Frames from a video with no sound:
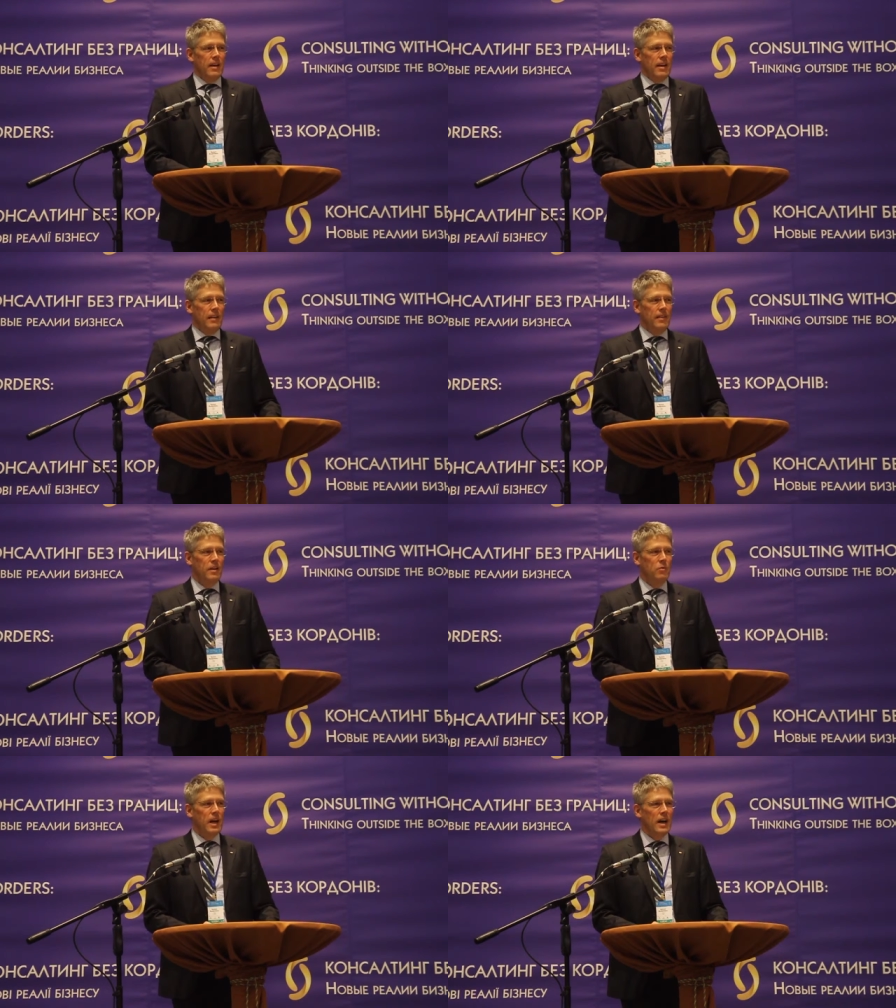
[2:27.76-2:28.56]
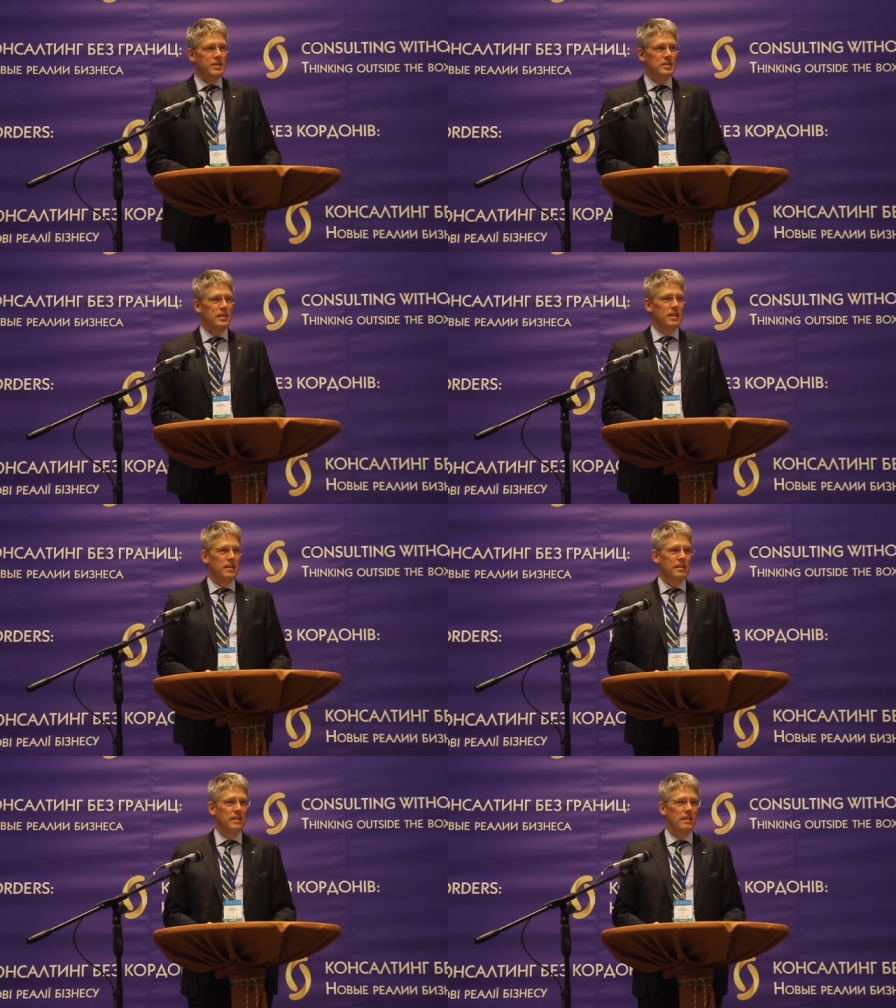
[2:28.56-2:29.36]
And then we ask
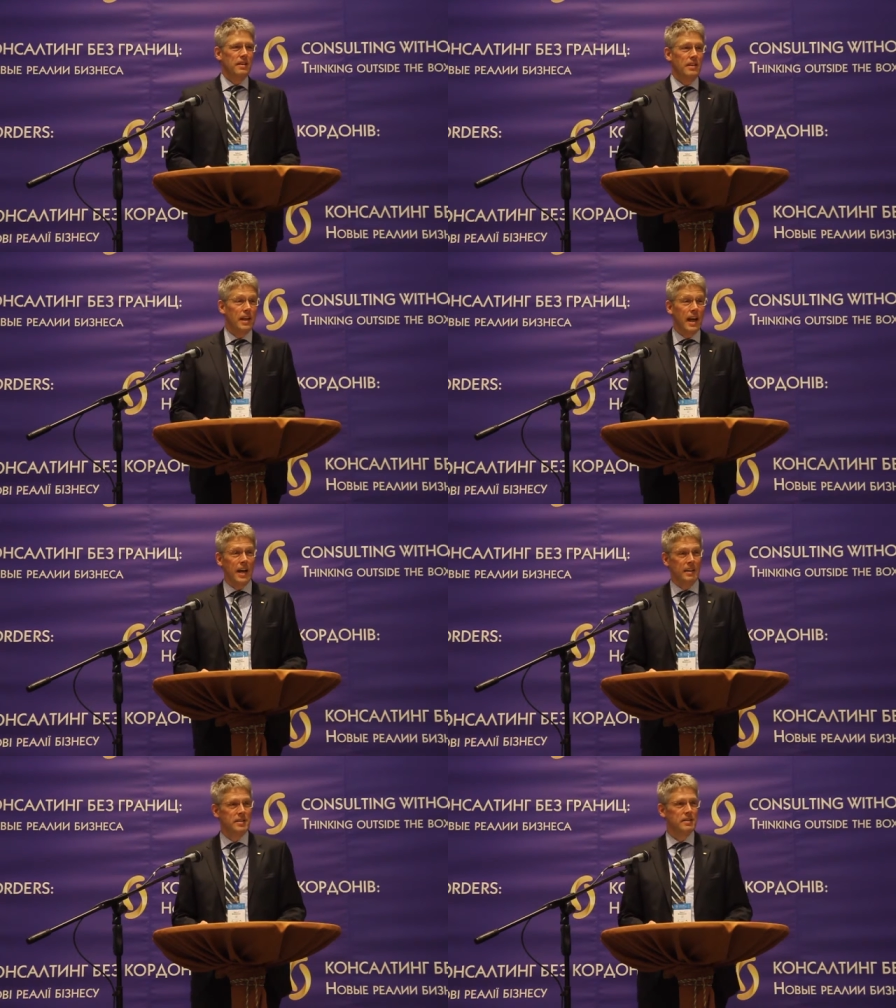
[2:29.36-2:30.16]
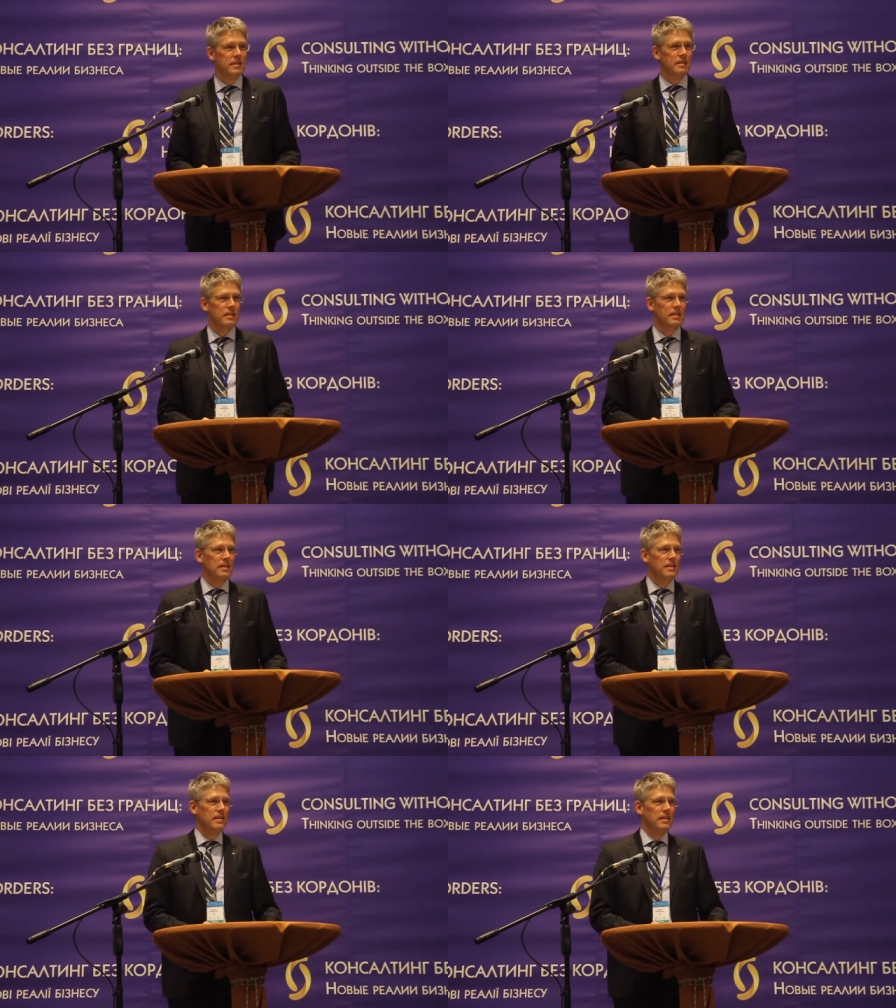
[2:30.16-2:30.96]
the client,
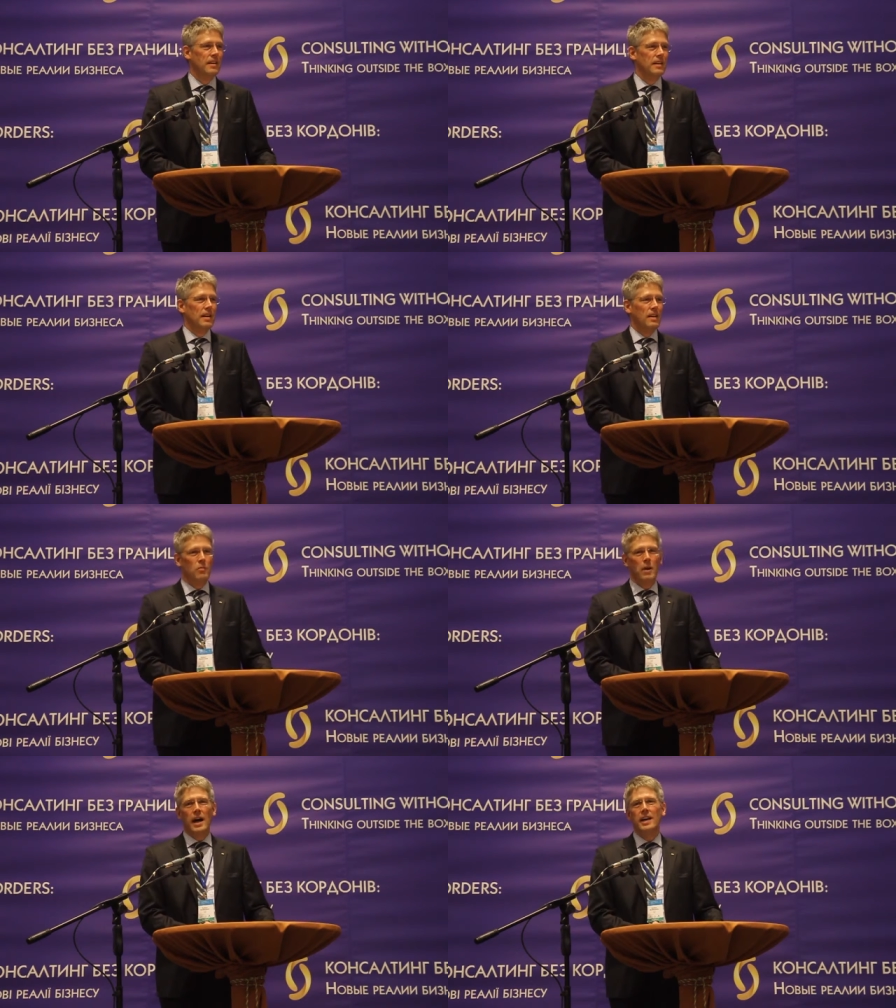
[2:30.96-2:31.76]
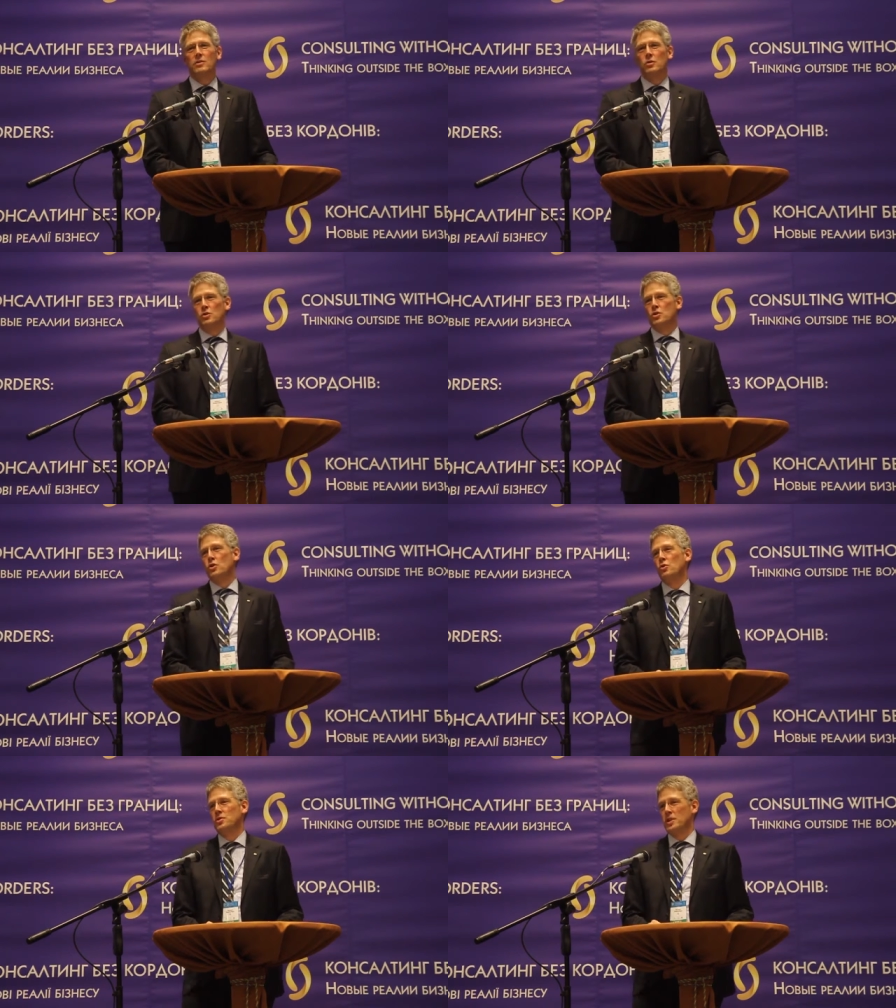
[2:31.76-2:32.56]
why do you
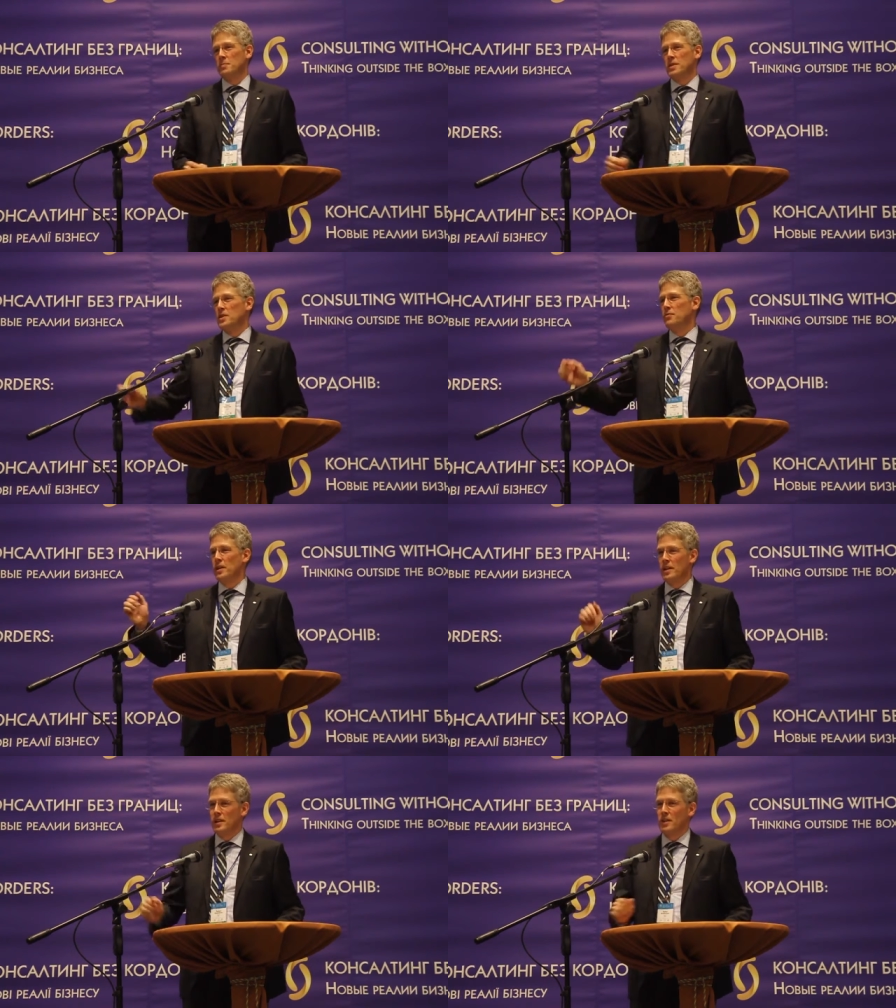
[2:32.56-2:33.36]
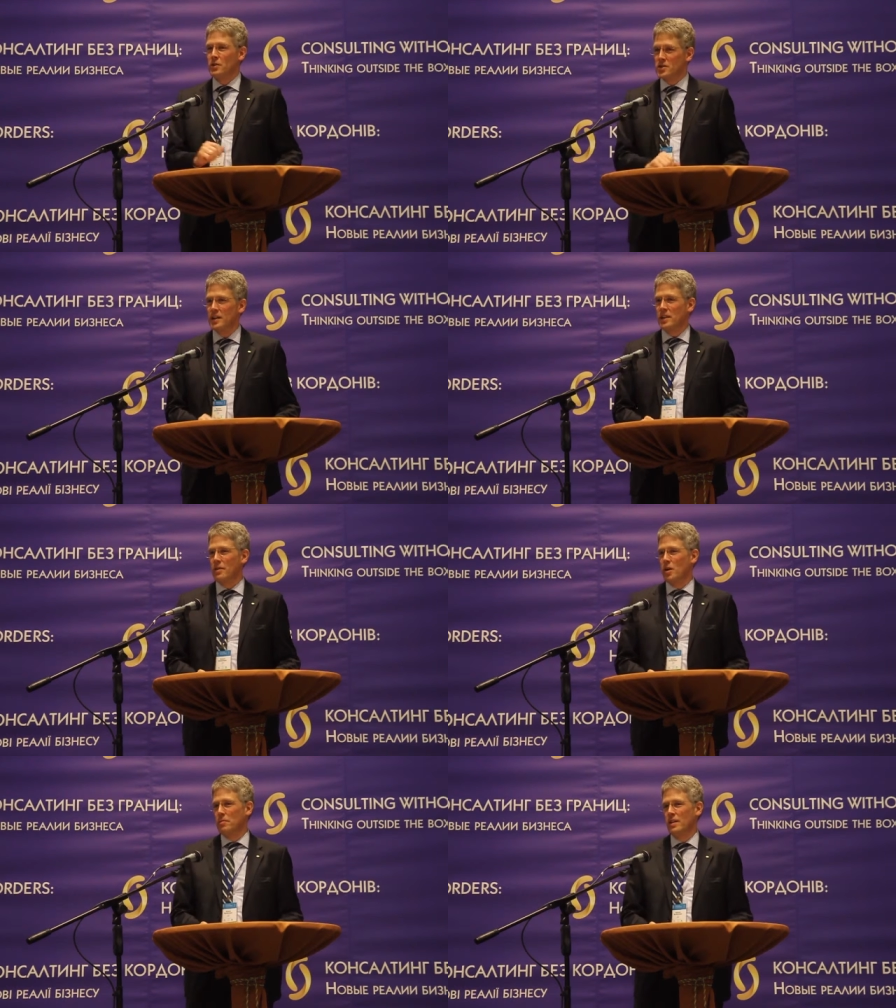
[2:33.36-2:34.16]
choose a specific consulting
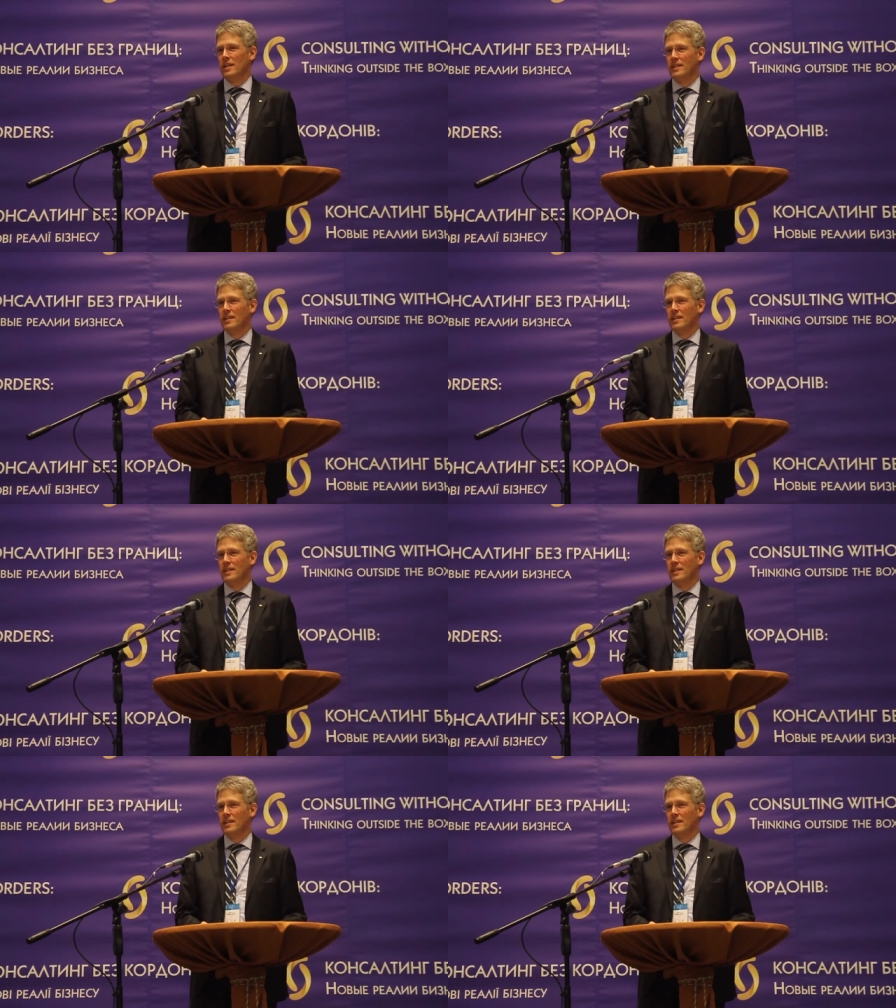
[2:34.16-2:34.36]
company?